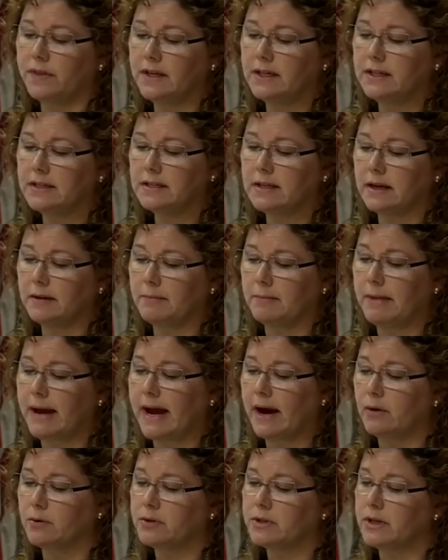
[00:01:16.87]
these
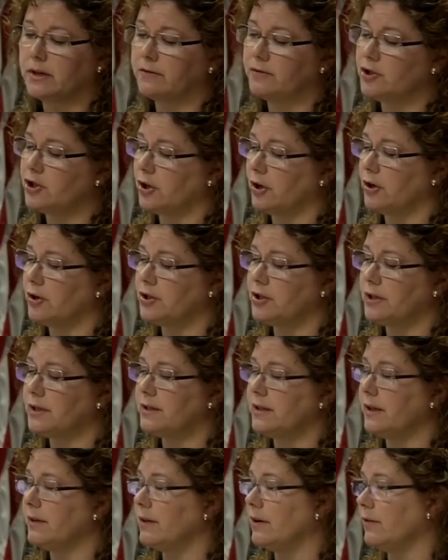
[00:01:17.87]
amount of
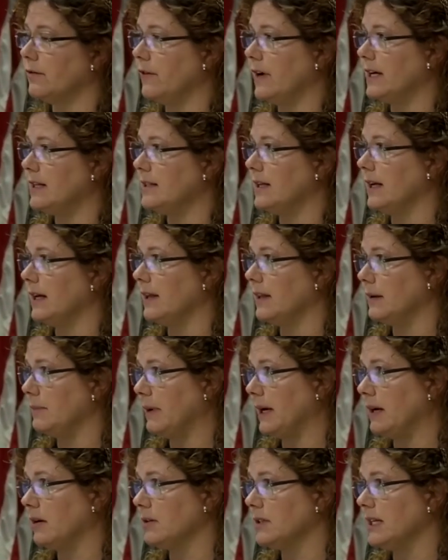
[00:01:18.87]
charges that they're facing and the
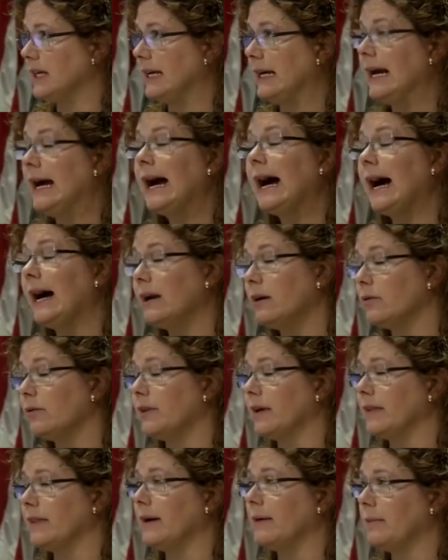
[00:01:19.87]
penalty, I
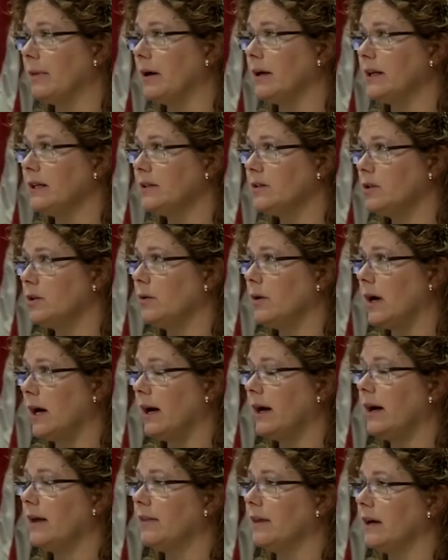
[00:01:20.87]
don't think that bond is too
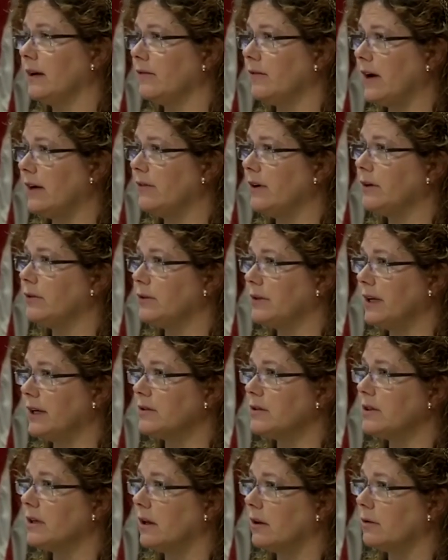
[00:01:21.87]
high. I think a
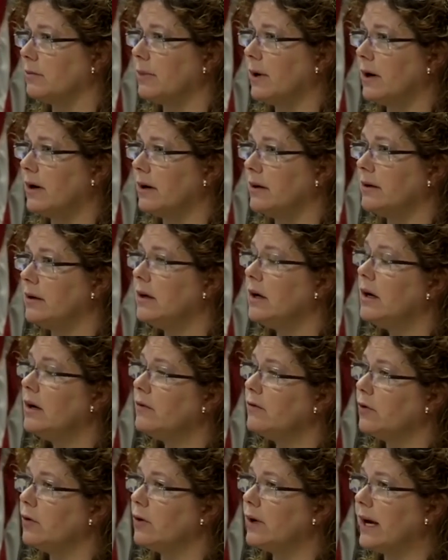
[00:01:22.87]
$500,000 bond,
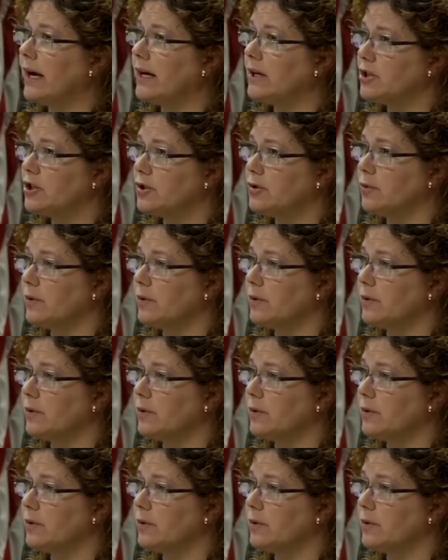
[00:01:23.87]
full cash, is